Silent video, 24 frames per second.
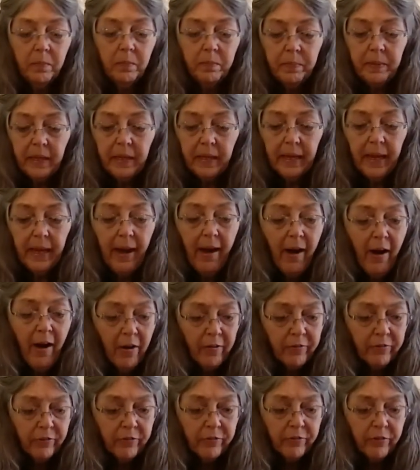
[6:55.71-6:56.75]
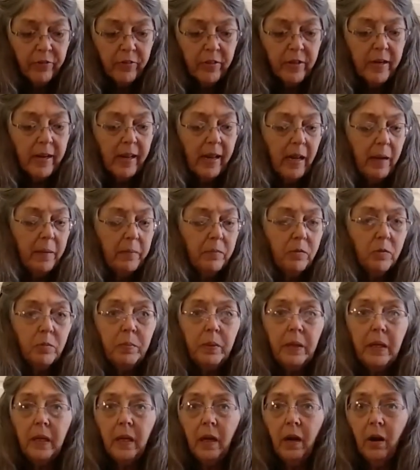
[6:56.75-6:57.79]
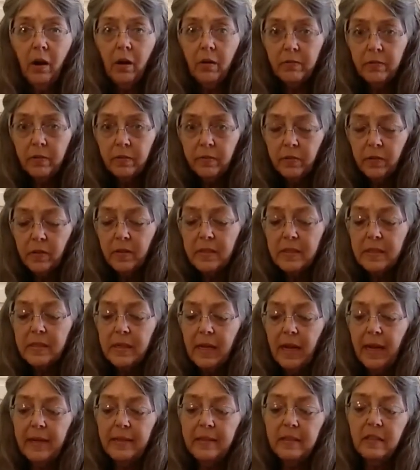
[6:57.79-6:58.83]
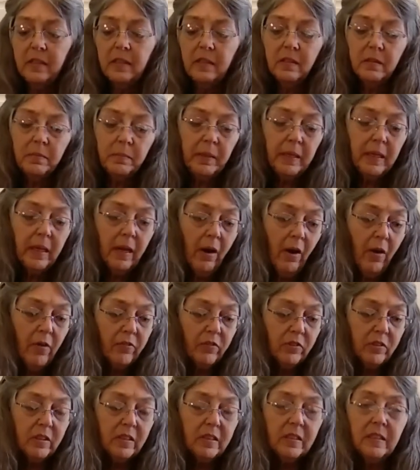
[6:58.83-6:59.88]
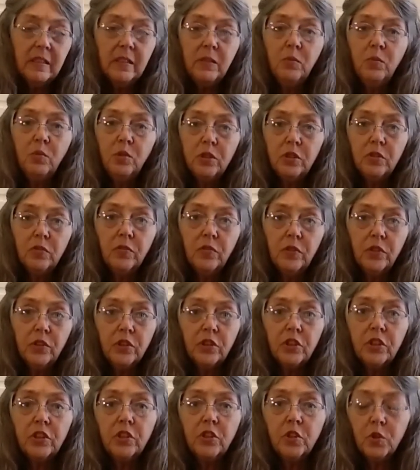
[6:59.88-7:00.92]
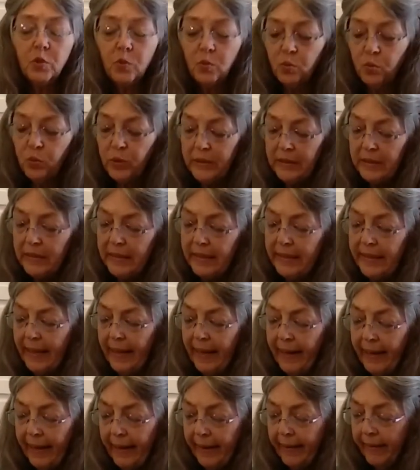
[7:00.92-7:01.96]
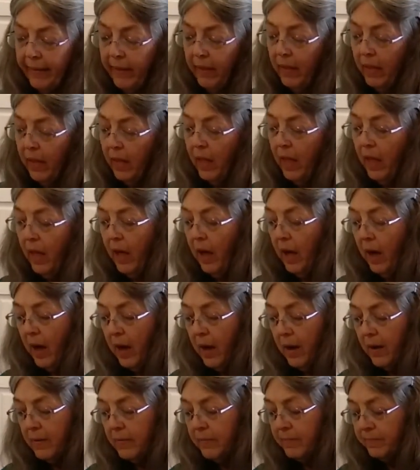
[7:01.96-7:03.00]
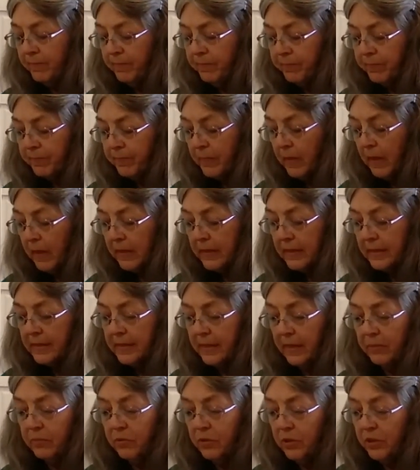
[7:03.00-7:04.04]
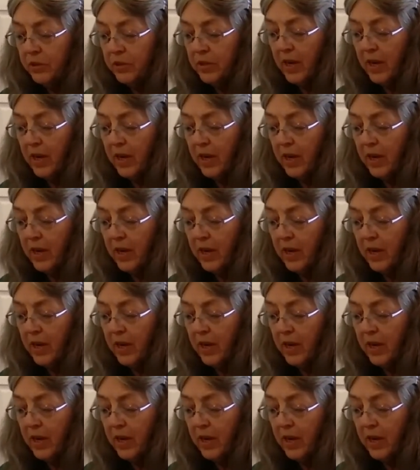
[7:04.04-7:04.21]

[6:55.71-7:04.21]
Be careful for the names. Be careful for the sizes. Be careful to see which version you're really getting. Like I said, when you're